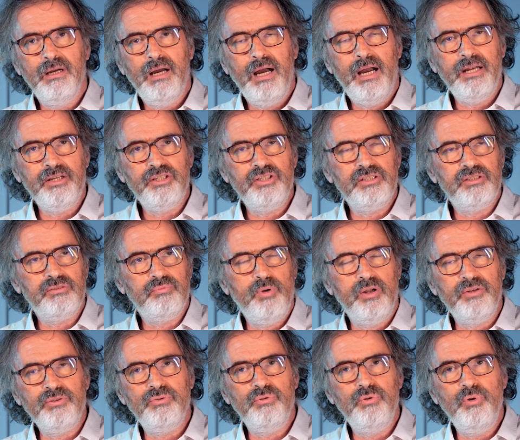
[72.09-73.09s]
I just
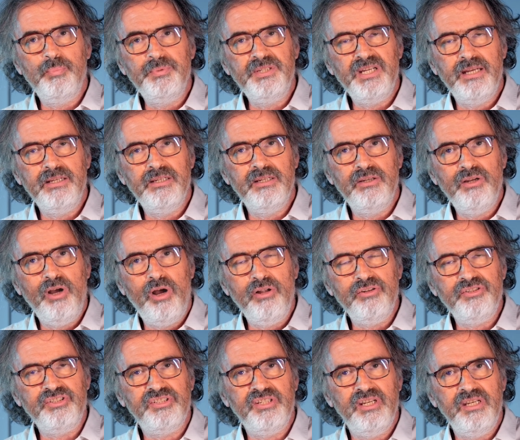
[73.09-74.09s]
want to obtain an
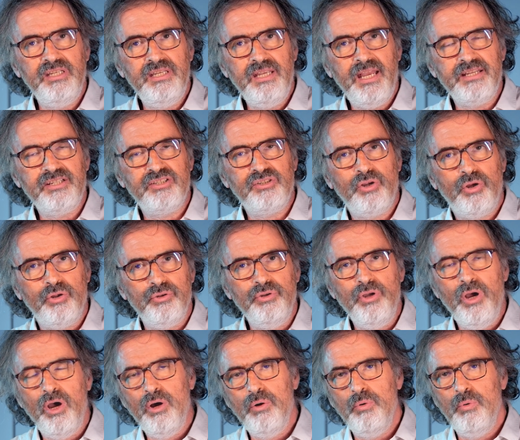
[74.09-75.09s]
answer, yes or
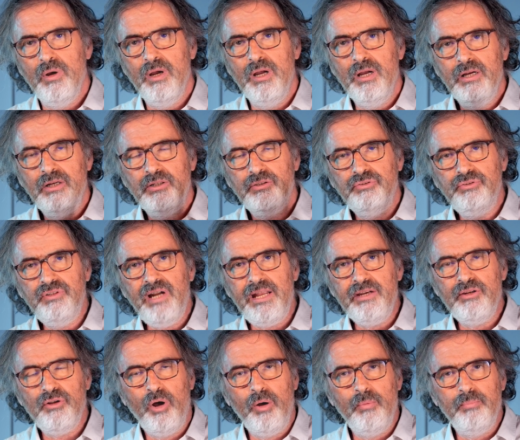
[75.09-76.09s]
no,
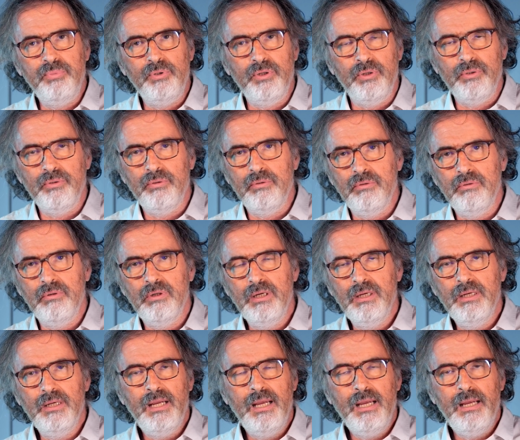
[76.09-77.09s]
red or blue,
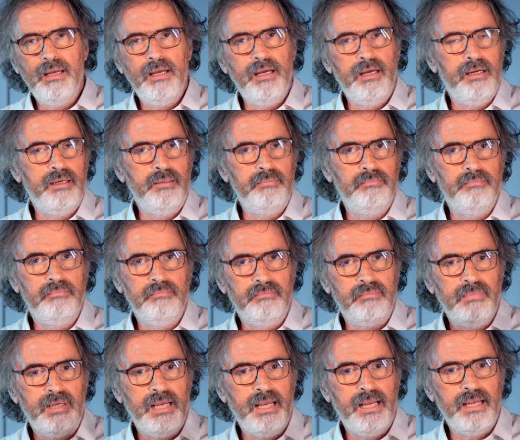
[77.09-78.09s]

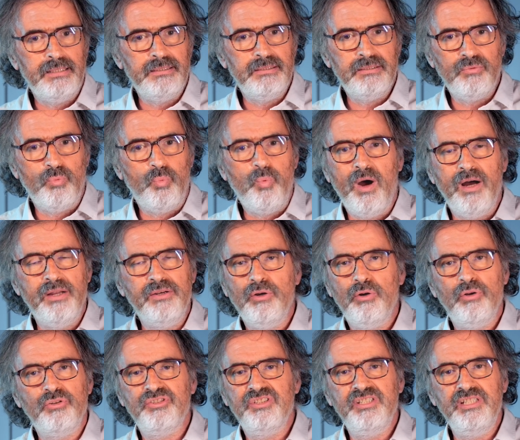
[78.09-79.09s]
and one
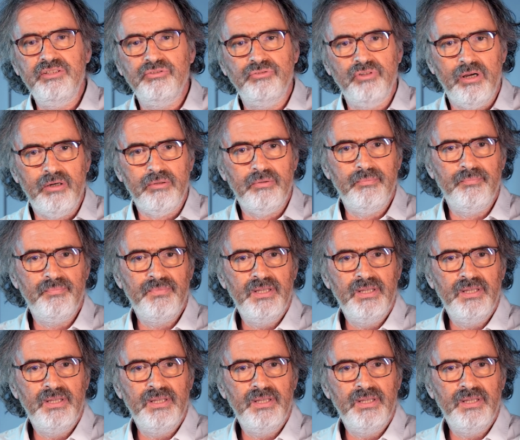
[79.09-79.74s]
or zero.